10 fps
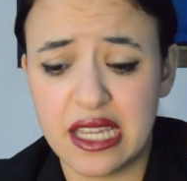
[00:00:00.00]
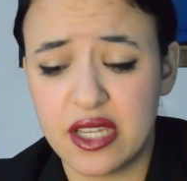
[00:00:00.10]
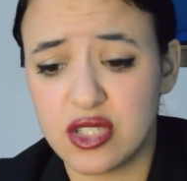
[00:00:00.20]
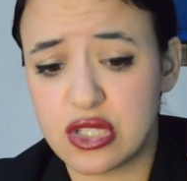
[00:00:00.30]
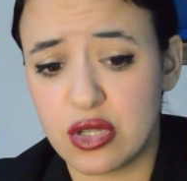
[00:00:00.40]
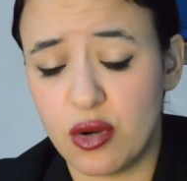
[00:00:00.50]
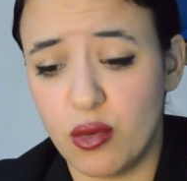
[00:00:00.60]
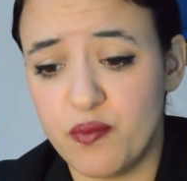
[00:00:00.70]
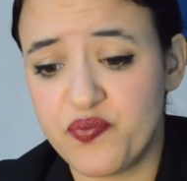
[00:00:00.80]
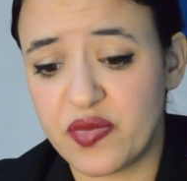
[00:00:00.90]

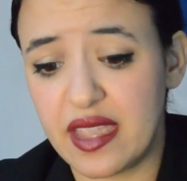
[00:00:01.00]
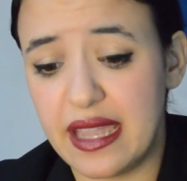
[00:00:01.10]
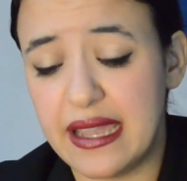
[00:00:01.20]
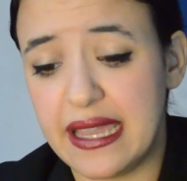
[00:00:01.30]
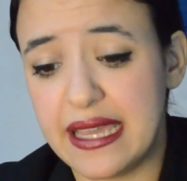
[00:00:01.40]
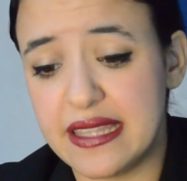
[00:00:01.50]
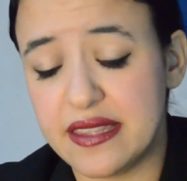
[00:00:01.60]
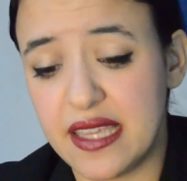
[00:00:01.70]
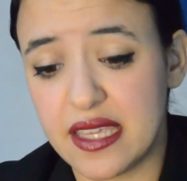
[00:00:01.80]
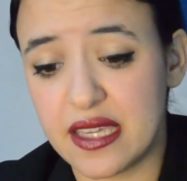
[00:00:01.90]
So the
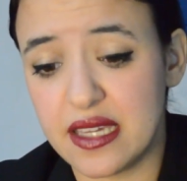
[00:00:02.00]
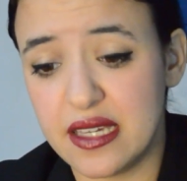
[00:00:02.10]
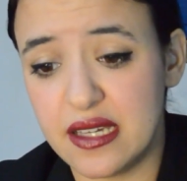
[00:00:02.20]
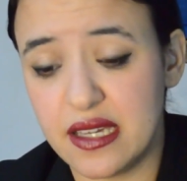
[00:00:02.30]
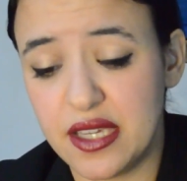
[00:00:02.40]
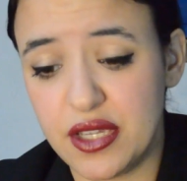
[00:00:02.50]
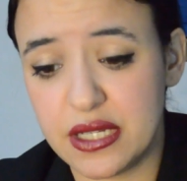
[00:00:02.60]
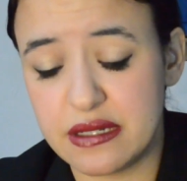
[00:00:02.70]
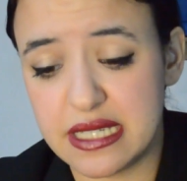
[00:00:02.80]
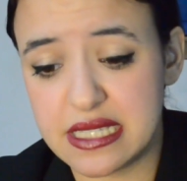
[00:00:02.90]
thing
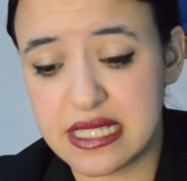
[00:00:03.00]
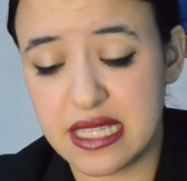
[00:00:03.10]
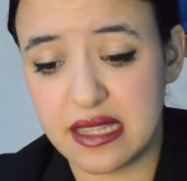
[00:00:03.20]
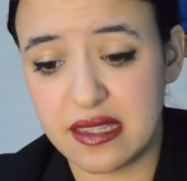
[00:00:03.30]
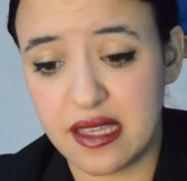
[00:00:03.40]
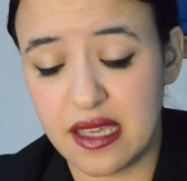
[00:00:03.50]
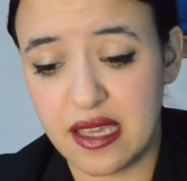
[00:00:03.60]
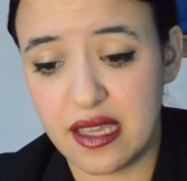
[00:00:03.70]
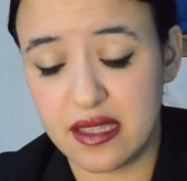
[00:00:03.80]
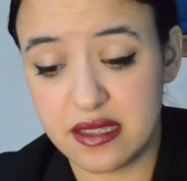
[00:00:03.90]
here is that
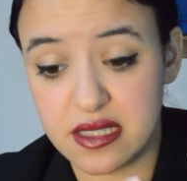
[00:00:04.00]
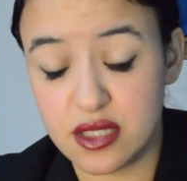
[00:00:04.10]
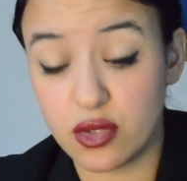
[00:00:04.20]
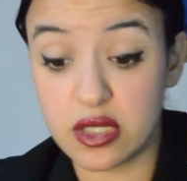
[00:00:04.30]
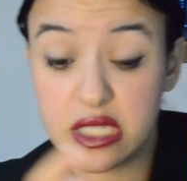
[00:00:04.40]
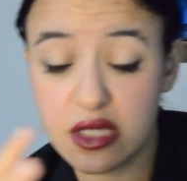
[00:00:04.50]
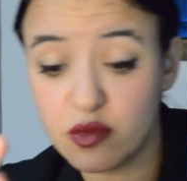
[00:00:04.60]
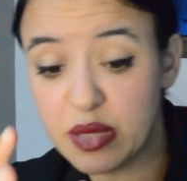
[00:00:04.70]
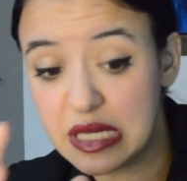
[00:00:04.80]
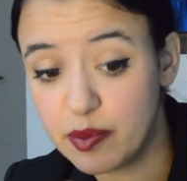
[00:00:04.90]
these non-EU
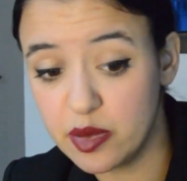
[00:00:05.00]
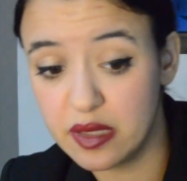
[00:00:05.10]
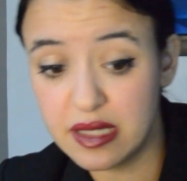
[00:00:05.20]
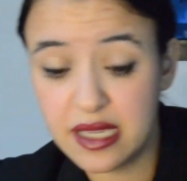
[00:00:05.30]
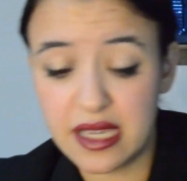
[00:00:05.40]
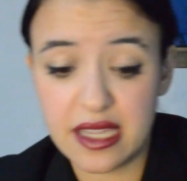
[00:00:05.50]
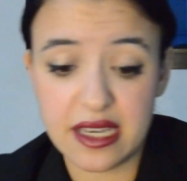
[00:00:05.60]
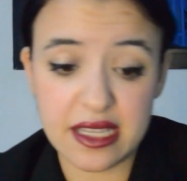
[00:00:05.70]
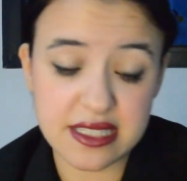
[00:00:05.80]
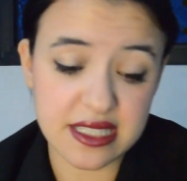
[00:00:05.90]
people,
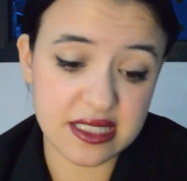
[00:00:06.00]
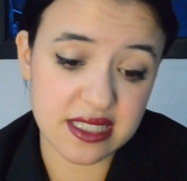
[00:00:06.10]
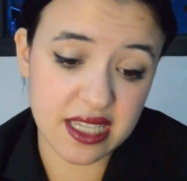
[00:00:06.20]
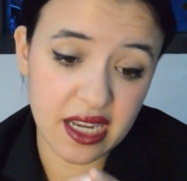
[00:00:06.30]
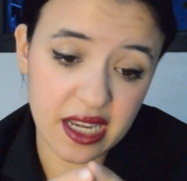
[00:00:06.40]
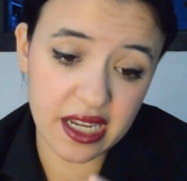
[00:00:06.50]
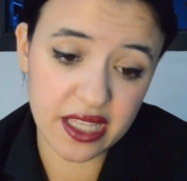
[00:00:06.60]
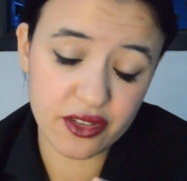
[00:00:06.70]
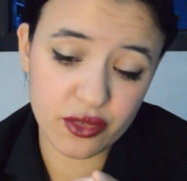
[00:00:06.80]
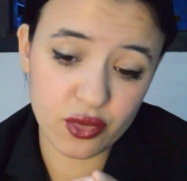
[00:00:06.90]
citizen,
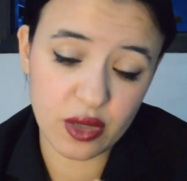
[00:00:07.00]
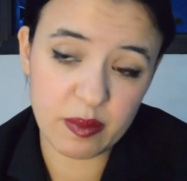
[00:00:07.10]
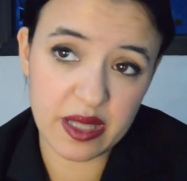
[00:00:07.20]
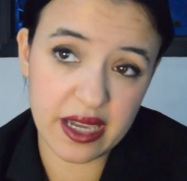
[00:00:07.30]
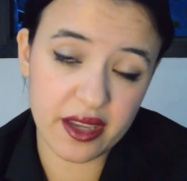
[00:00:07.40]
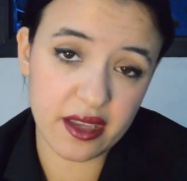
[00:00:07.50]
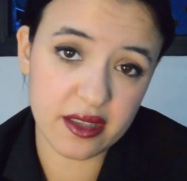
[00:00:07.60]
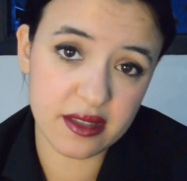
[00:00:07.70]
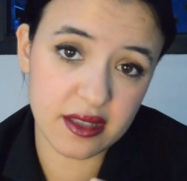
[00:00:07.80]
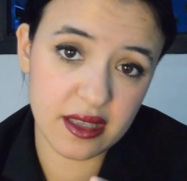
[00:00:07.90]
need to apply
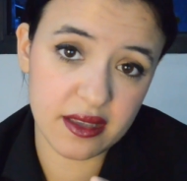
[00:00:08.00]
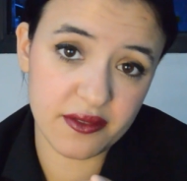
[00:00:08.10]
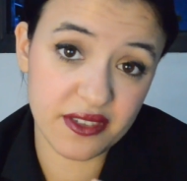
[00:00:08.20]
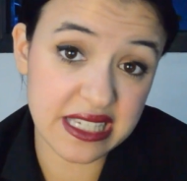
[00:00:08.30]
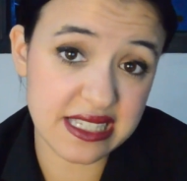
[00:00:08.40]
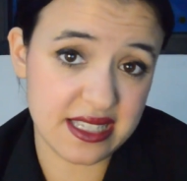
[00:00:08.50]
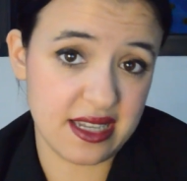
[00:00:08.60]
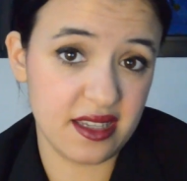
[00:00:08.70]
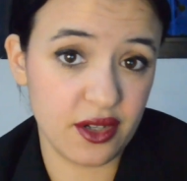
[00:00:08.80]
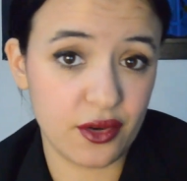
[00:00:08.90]
the
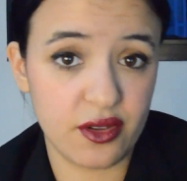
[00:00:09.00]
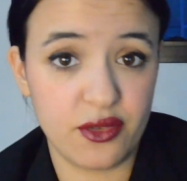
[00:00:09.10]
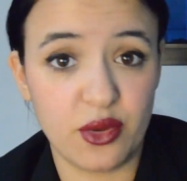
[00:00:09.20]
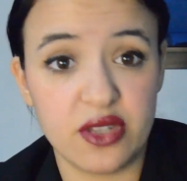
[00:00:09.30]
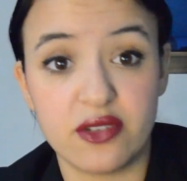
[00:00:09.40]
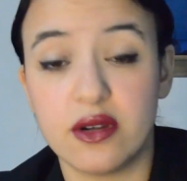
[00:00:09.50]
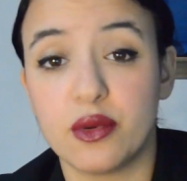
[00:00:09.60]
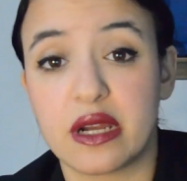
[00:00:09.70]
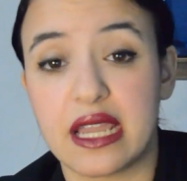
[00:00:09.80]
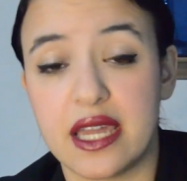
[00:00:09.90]
visa in order to enter
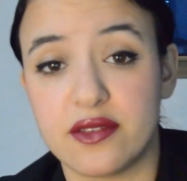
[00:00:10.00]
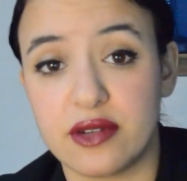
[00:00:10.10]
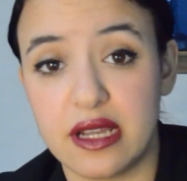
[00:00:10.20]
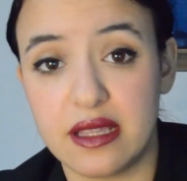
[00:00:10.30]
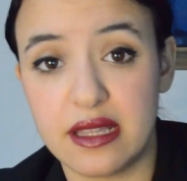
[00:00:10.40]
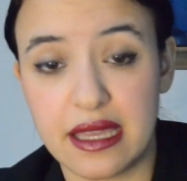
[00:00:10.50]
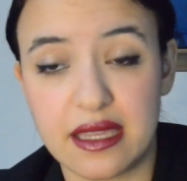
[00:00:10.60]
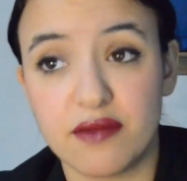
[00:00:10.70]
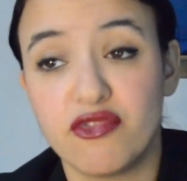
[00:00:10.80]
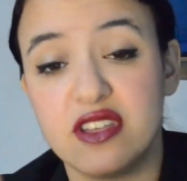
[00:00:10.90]
our country, like
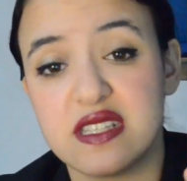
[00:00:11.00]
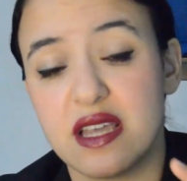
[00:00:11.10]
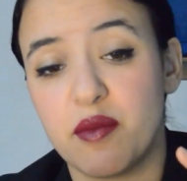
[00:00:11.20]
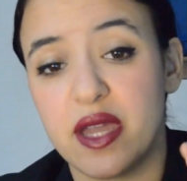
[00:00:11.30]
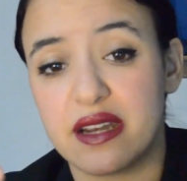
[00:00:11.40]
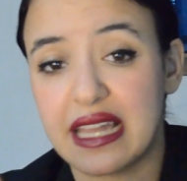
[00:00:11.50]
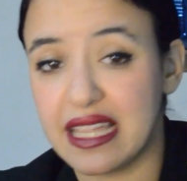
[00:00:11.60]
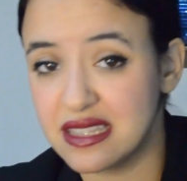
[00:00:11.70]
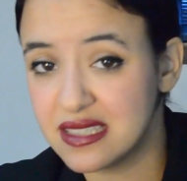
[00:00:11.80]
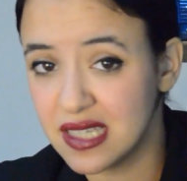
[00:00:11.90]
visa
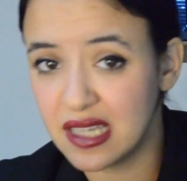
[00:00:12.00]
mercant,